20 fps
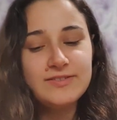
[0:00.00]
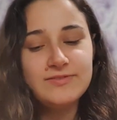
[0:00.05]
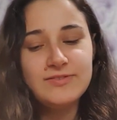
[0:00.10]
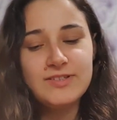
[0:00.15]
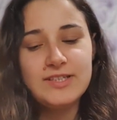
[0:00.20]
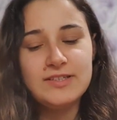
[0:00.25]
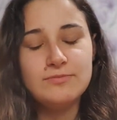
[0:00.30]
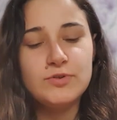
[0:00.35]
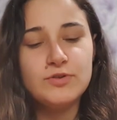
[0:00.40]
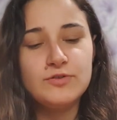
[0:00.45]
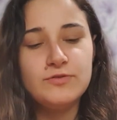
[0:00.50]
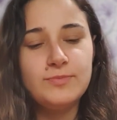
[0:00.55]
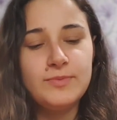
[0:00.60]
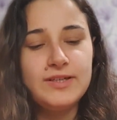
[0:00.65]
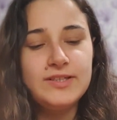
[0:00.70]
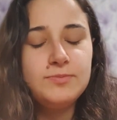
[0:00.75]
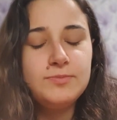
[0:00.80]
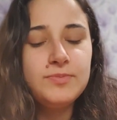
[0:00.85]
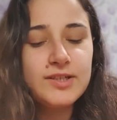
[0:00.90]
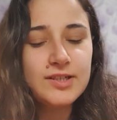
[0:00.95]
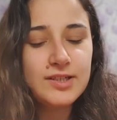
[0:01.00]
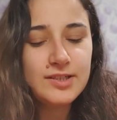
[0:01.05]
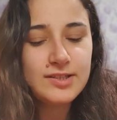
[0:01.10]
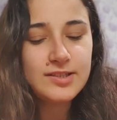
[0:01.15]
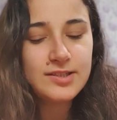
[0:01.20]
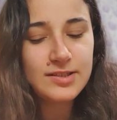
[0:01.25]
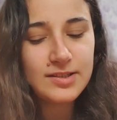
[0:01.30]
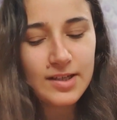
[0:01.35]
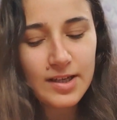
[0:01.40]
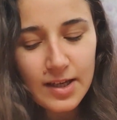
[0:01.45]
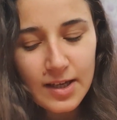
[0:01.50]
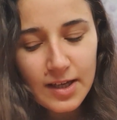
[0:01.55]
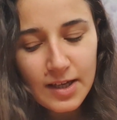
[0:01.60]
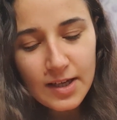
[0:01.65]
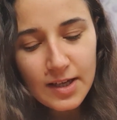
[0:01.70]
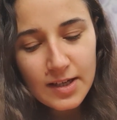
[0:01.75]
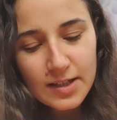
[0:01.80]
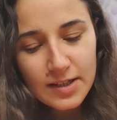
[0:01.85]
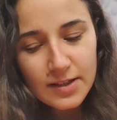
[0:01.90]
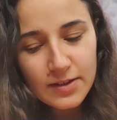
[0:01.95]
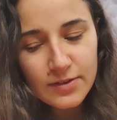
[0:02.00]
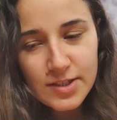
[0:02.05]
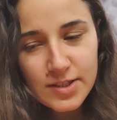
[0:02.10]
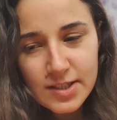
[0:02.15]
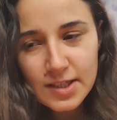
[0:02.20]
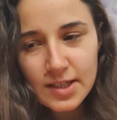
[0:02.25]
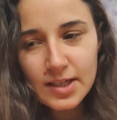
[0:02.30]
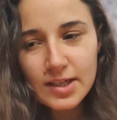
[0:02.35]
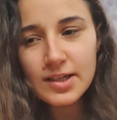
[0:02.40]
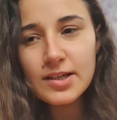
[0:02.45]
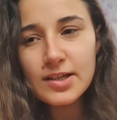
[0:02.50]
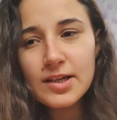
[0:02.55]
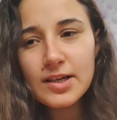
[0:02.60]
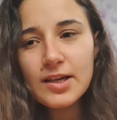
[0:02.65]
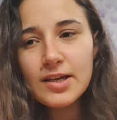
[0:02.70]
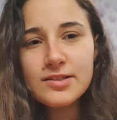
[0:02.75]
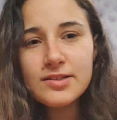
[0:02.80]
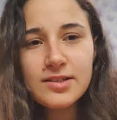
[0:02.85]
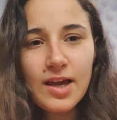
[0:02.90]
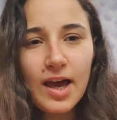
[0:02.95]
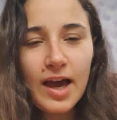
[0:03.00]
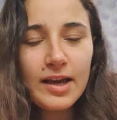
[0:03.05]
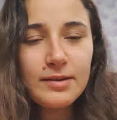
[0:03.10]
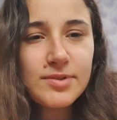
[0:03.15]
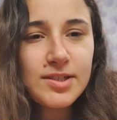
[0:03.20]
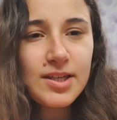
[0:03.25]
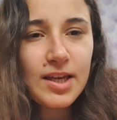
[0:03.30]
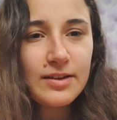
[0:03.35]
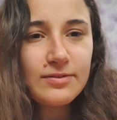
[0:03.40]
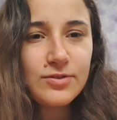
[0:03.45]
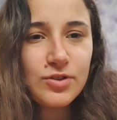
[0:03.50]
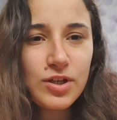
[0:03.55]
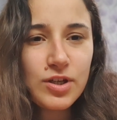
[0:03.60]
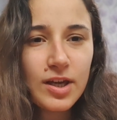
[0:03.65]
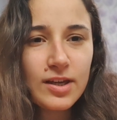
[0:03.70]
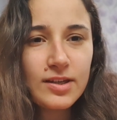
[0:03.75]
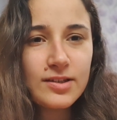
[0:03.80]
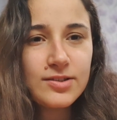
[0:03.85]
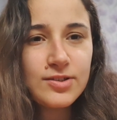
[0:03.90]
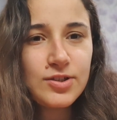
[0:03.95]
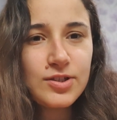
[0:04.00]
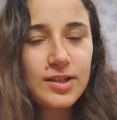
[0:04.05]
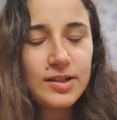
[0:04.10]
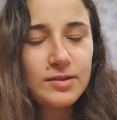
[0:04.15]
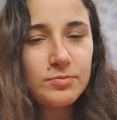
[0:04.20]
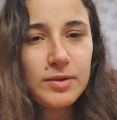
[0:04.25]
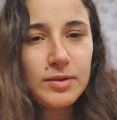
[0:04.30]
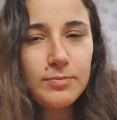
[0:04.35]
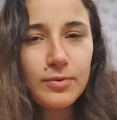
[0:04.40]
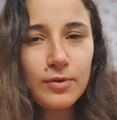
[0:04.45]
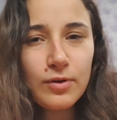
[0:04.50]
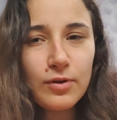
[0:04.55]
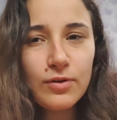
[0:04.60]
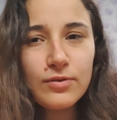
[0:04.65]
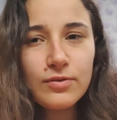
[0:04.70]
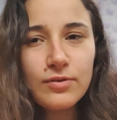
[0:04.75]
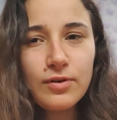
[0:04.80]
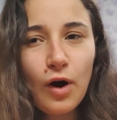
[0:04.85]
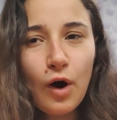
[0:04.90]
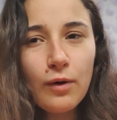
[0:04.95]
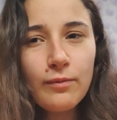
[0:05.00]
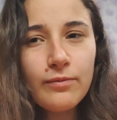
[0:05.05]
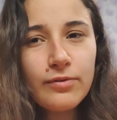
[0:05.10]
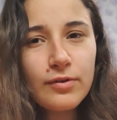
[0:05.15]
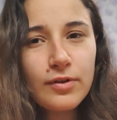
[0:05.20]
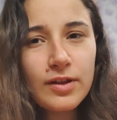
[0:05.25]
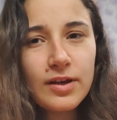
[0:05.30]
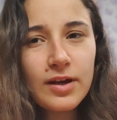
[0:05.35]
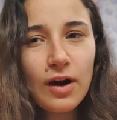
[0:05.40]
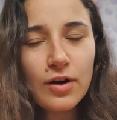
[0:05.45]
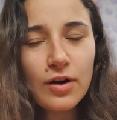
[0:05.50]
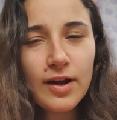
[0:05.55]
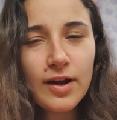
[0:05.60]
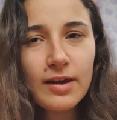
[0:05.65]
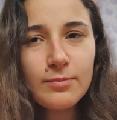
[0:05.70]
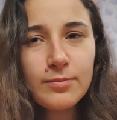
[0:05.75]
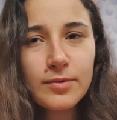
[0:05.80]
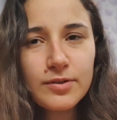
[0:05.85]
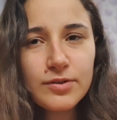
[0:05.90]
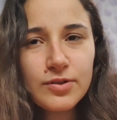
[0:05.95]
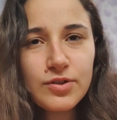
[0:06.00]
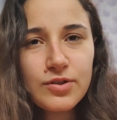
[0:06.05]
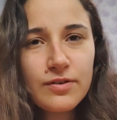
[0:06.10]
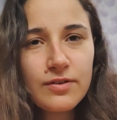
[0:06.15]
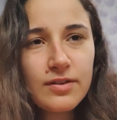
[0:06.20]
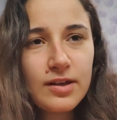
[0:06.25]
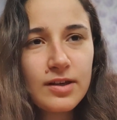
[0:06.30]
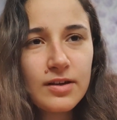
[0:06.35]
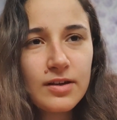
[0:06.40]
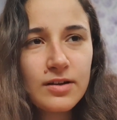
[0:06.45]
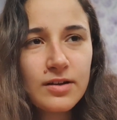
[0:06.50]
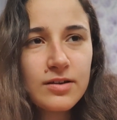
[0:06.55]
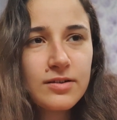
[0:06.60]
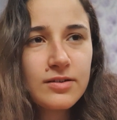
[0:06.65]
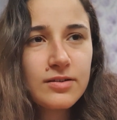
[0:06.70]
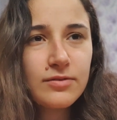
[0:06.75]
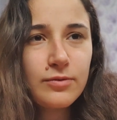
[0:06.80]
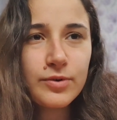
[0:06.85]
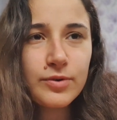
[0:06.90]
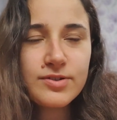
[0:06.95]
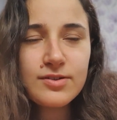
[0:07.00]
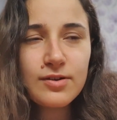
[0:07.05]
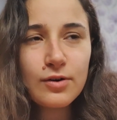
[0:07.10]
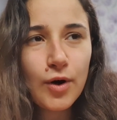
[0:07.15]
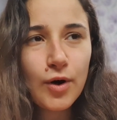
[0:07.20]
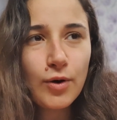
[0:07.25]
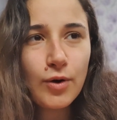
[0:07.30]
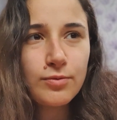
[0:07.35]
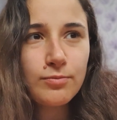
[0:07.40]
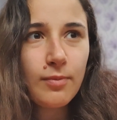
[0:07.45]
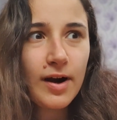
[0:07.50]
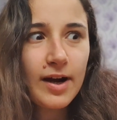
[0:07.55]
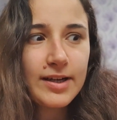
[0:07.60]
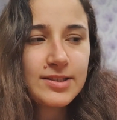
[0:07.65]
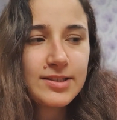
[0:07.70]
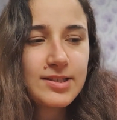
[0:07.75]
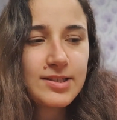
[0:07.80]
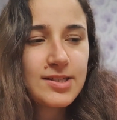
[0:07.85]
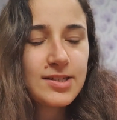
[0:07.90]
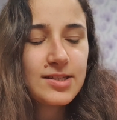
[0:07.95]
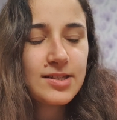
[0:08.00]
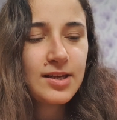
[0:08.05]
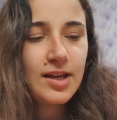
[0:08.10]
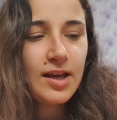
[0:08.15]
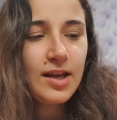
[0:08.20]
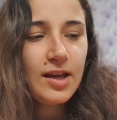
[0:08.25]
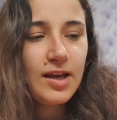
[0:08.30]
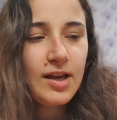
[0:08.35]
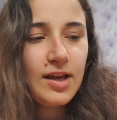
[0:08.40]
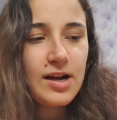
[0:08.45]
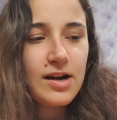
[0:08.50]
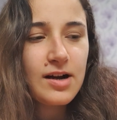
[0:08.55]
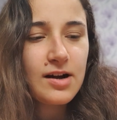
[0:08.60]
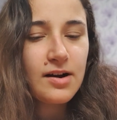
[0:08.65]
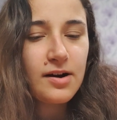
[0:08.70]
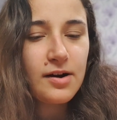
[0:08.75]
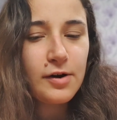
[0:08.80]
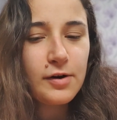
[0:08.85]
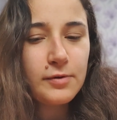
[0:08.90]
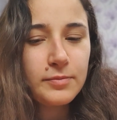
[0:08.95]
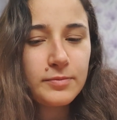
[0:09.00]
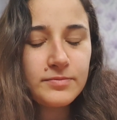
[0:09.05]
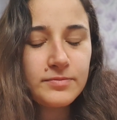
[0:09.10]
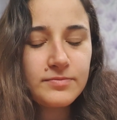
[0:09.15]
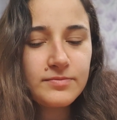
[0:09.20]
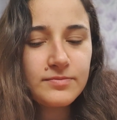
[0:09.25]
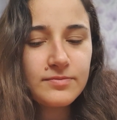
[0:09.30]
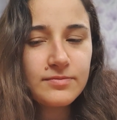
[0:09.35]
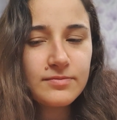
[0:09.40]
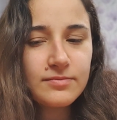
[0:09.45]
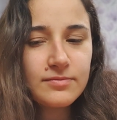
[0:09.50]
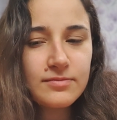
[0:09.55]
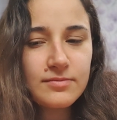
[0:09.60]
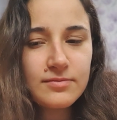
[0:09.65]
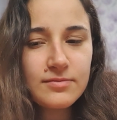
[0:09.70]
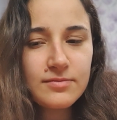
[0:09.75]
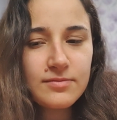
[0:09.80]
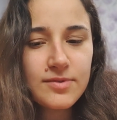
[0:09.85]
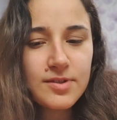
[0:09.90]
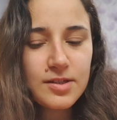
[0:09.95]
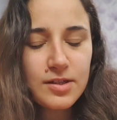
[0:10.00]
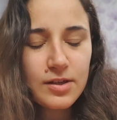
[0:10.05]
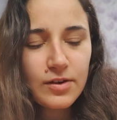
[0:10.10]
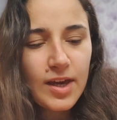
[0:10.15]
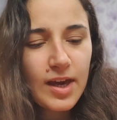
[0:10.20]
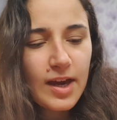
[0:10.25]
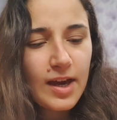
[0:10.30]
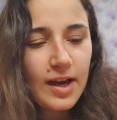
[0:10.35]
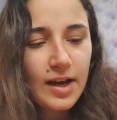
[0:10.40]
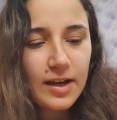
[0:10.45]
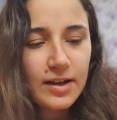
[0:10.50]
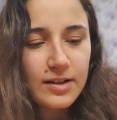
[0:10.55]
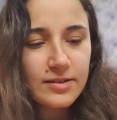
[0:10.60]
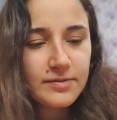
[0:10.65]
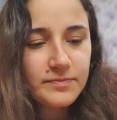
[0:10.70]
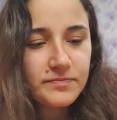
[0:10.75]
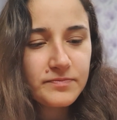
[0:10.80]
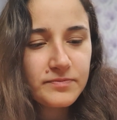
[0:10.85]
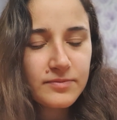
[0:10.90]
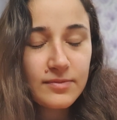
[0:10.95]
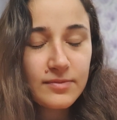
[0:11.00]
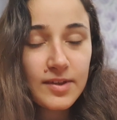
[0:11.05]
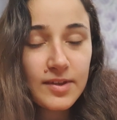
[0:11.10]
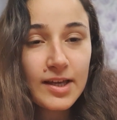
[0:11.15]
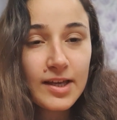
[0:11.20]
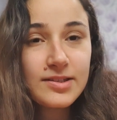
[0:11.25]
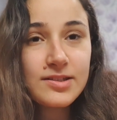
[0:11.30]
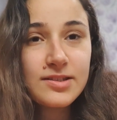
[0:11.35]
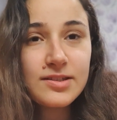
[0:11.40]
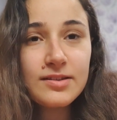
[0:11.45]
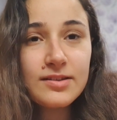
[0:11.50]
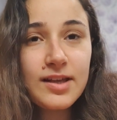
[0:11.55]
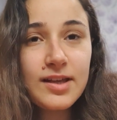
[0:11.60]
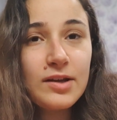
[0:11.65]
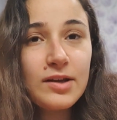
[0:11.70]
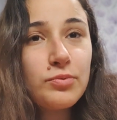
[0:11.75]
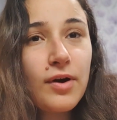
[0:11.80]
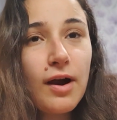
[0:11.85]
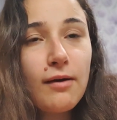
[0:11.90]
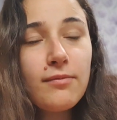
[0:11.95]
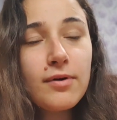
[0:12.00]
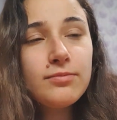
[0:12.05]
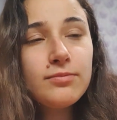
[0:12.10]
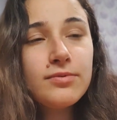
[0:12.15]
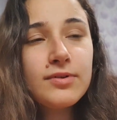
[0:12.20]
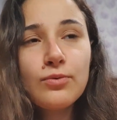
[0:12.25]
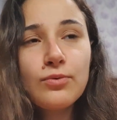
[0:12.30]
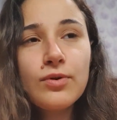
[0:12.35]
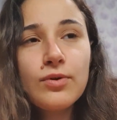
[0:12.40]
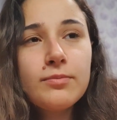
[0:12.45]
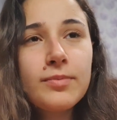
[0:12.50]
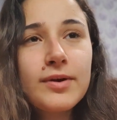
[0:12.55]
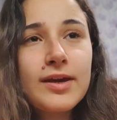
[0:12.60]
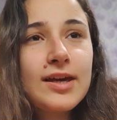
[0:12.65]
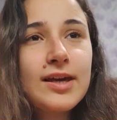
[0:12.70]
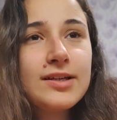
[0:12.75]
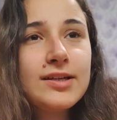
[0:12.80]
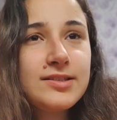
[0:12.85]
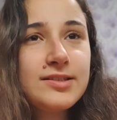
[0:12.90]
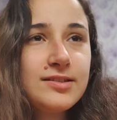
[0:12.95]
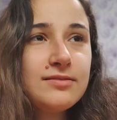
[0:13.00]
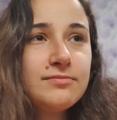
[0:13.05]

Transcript: movement, because you see, times have changed and people hopefully are able to think with their own minds. So yeah, that probably will be it.